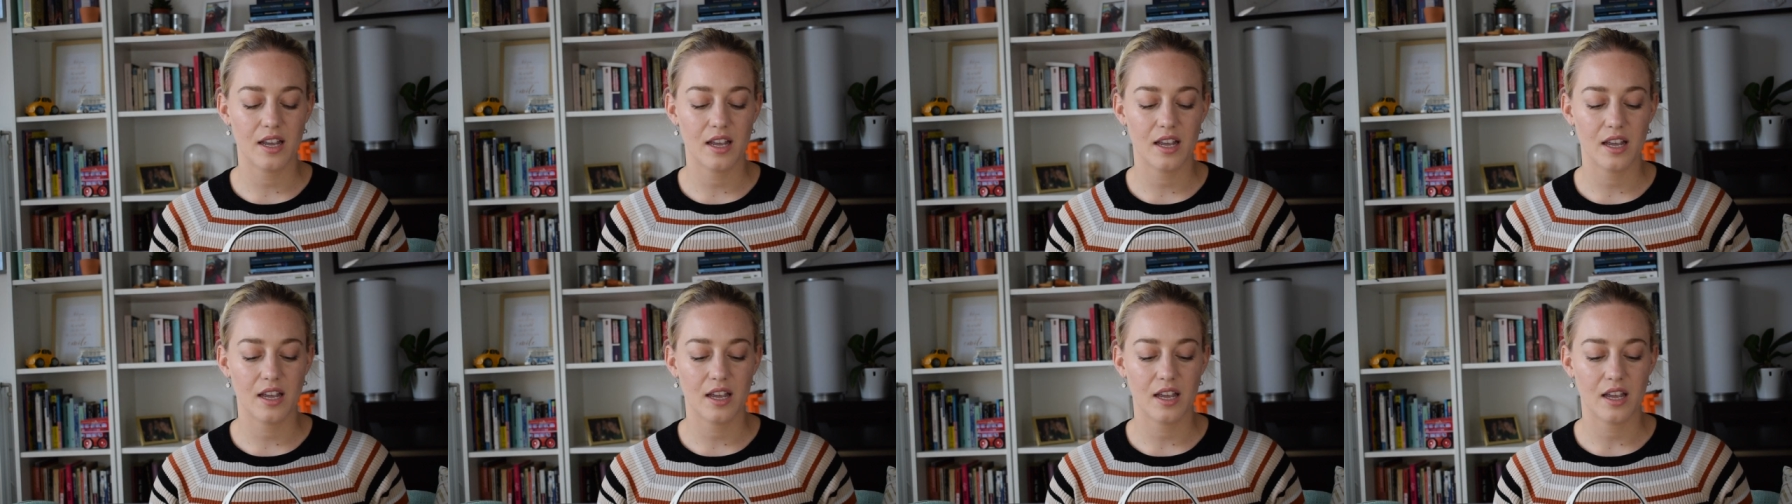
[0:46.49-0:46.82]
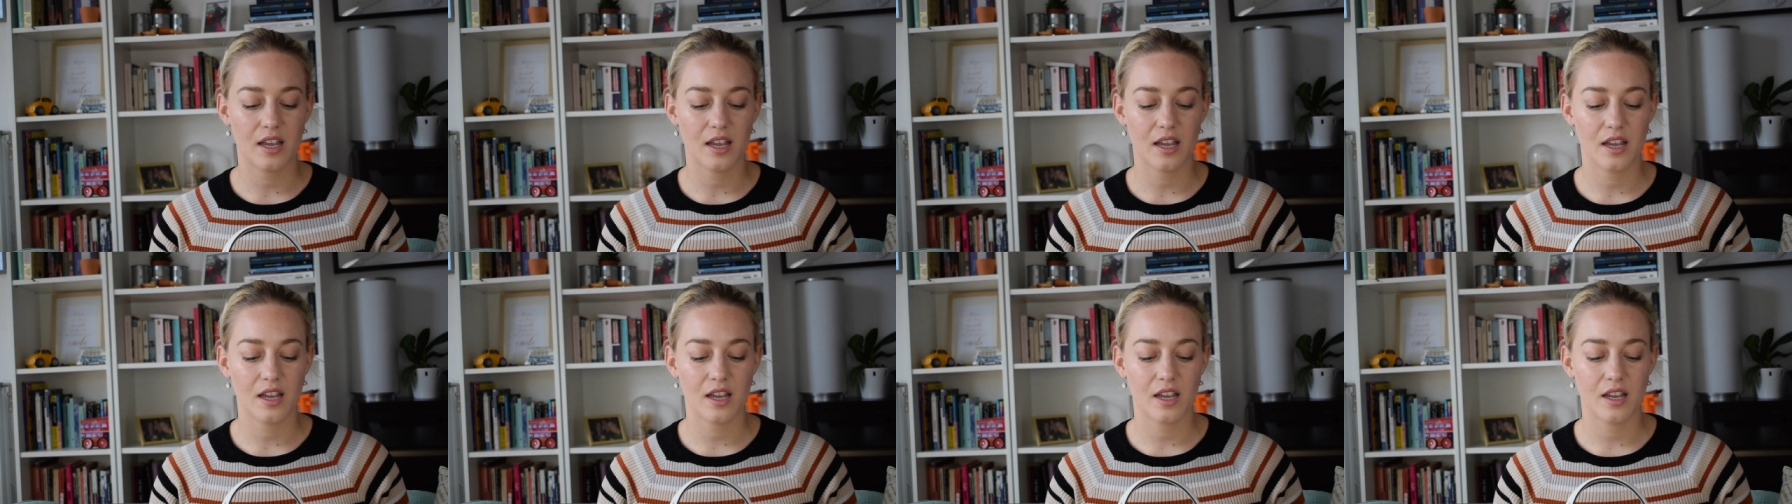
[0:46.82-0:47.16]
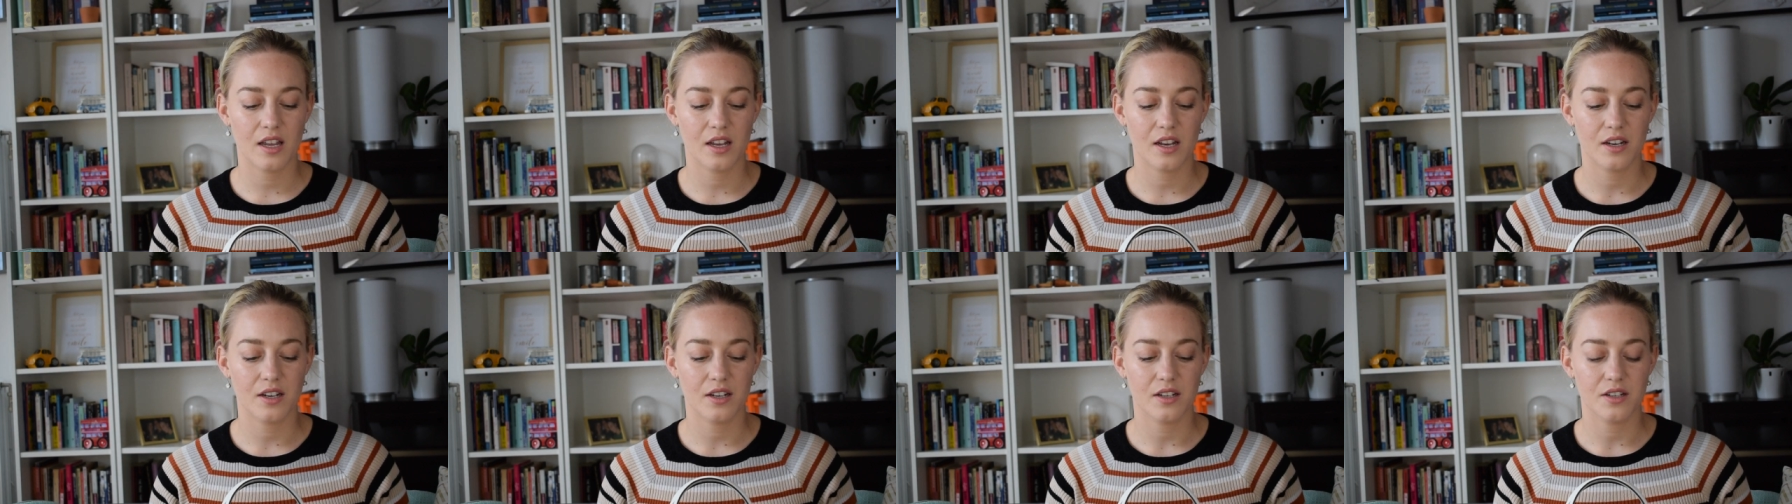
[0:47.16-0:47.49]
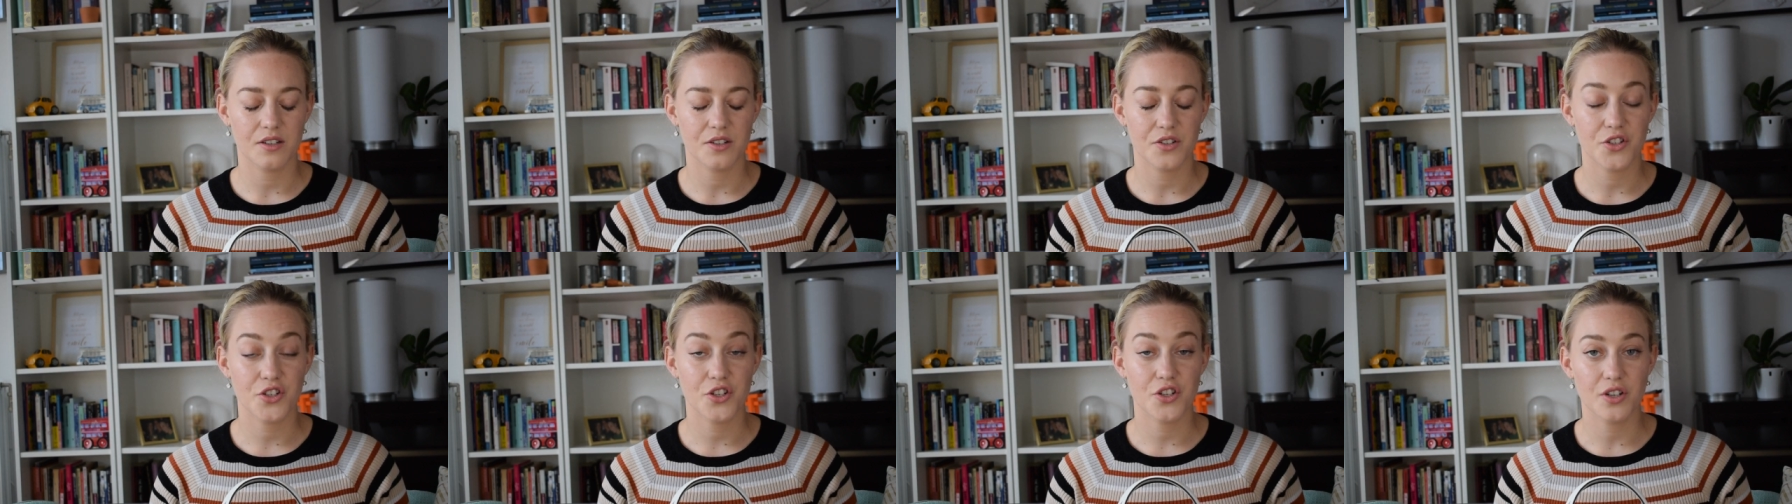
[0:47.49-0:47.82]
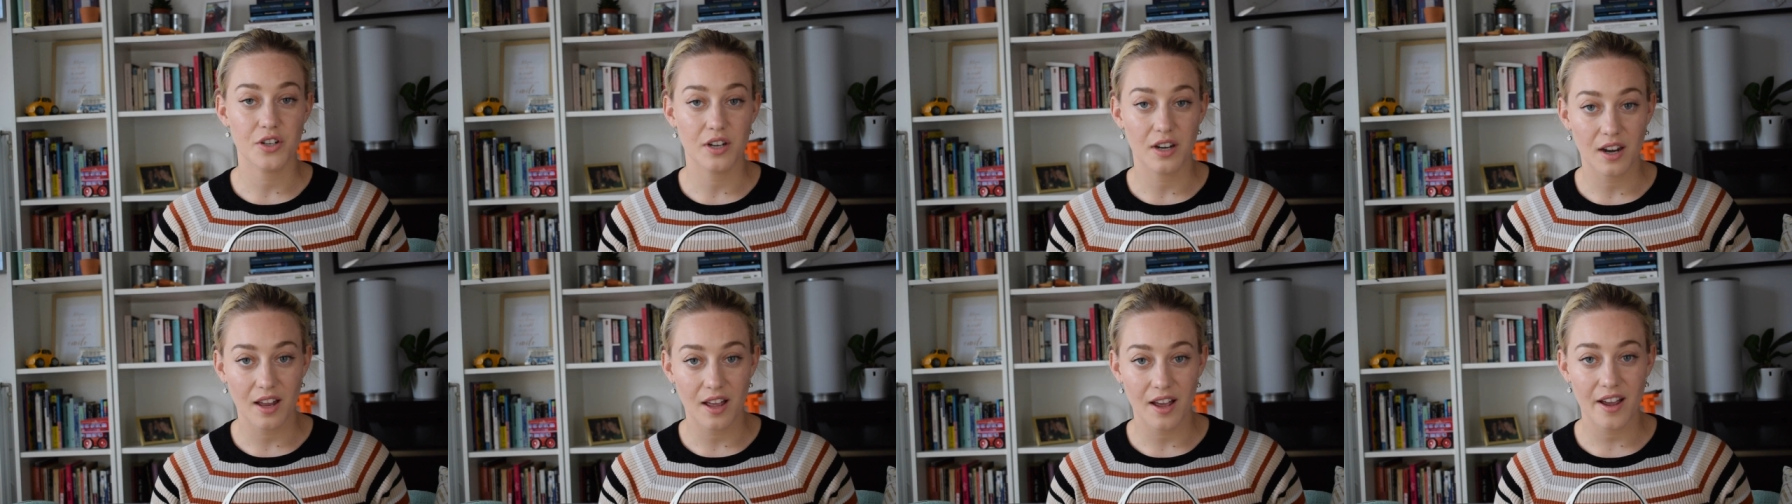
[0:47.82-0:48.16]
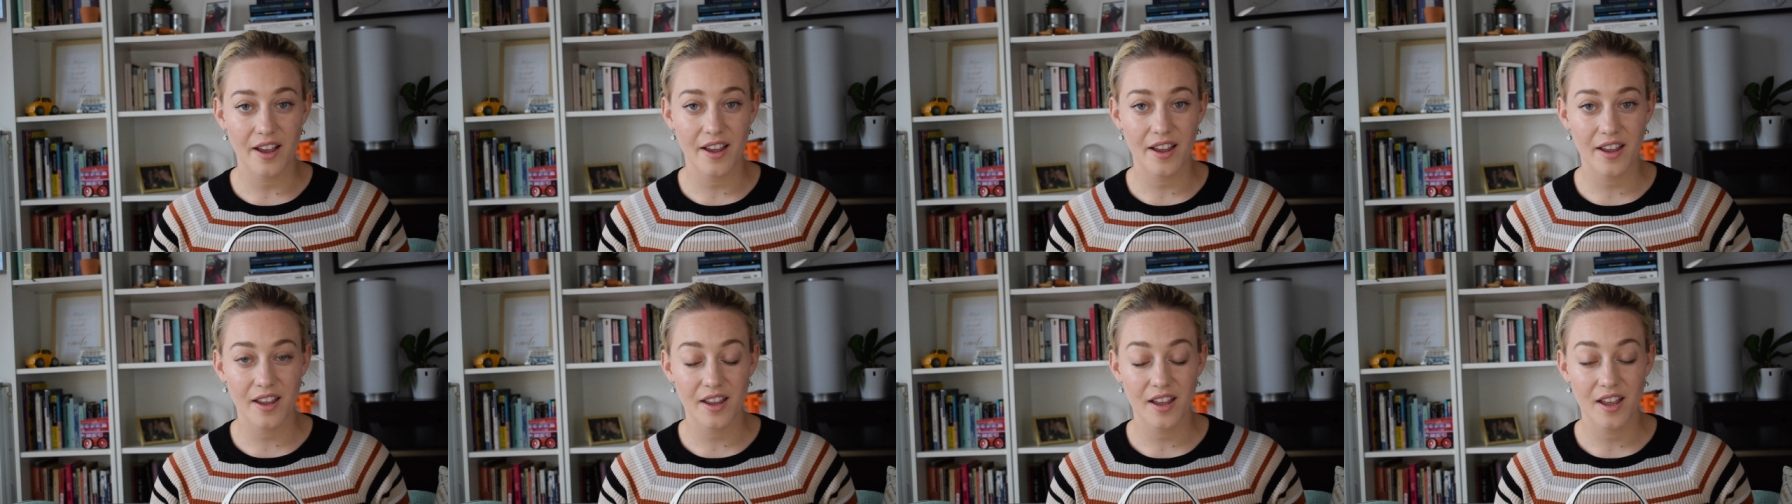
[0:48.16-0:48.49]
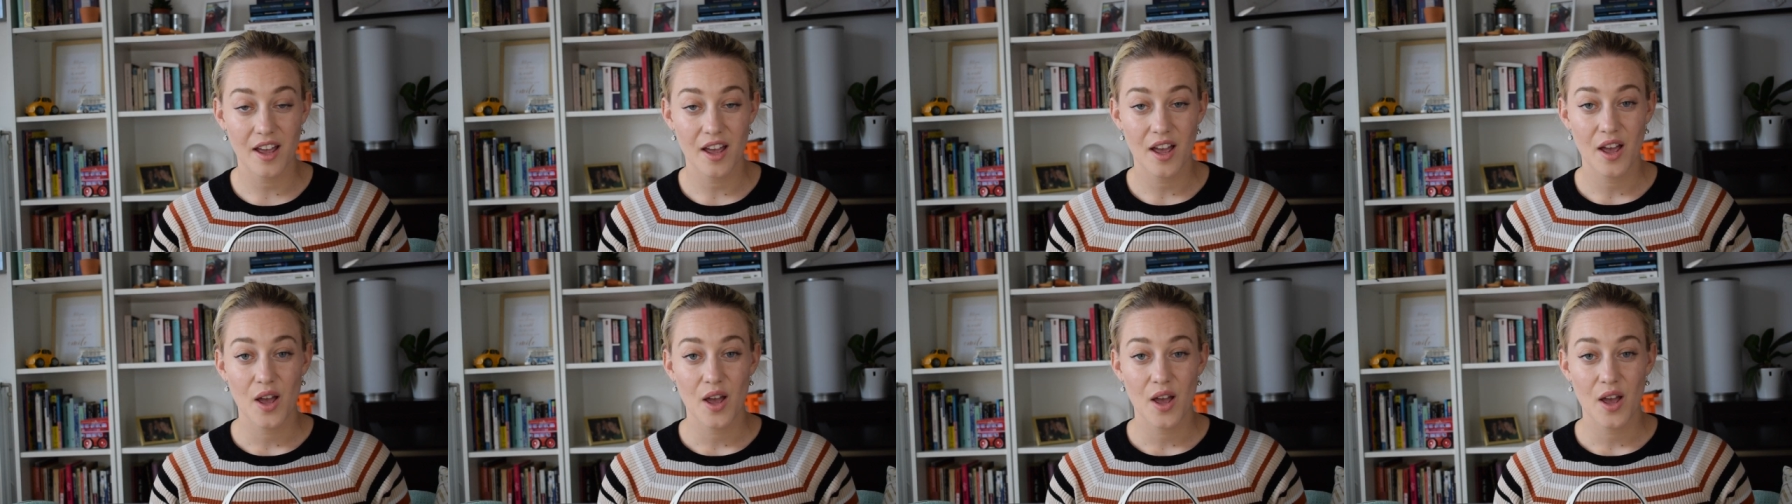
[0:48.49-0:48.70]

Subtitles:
in July